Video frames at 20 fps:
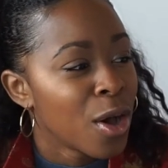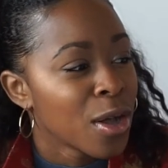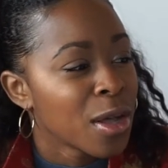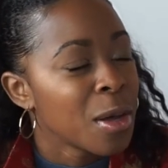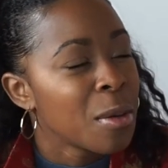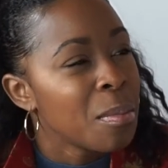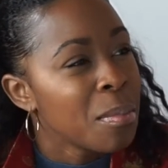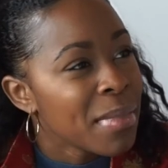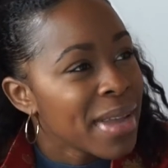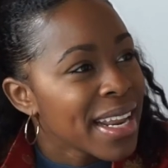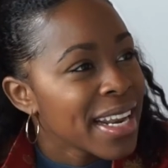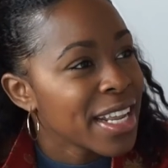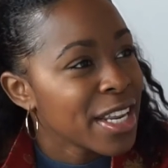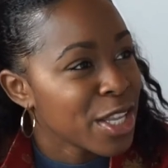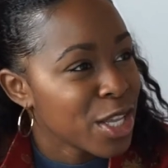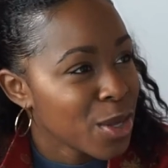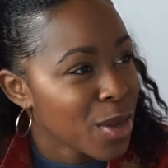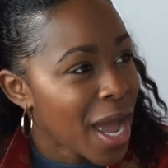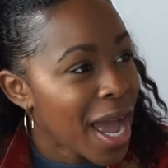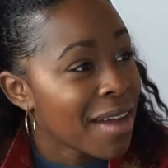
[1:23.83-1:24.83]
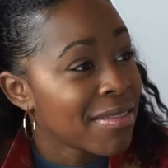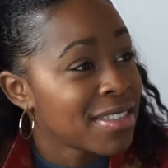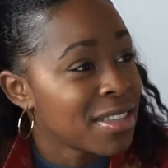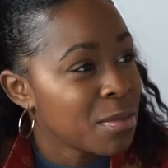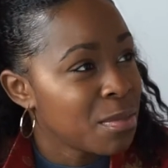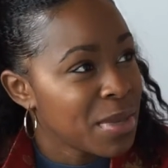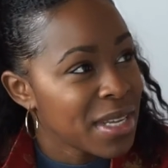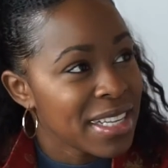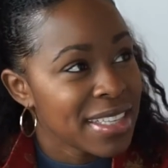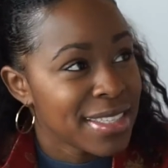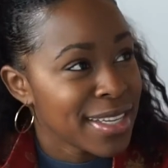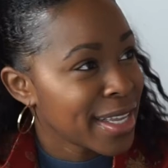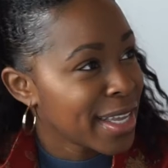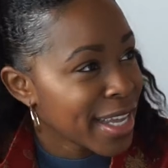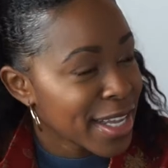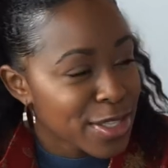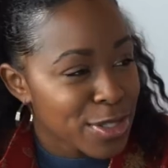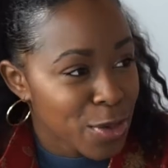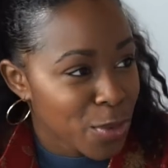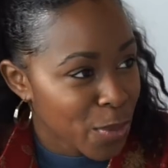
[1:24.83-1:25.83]
committed you have to be to
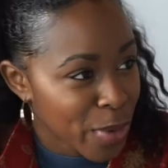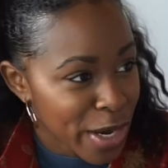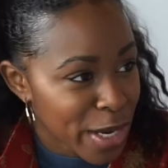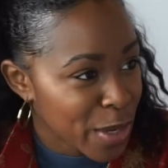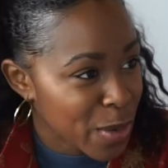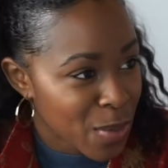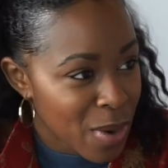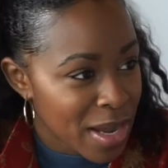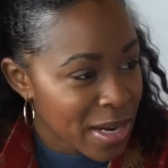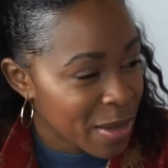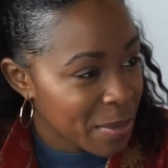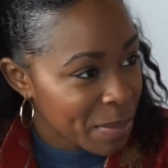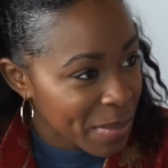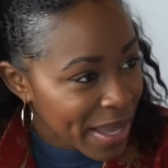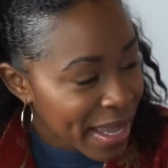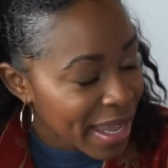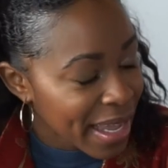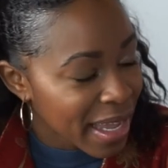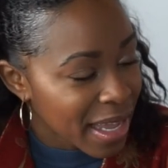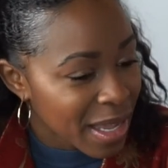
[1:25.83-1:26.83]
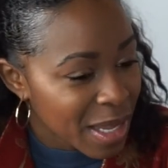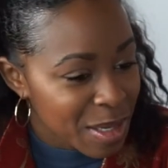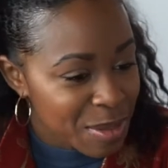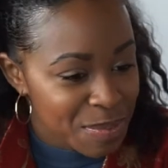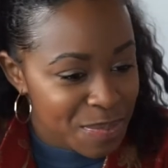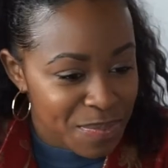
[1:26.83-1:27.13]
get to where you want to be.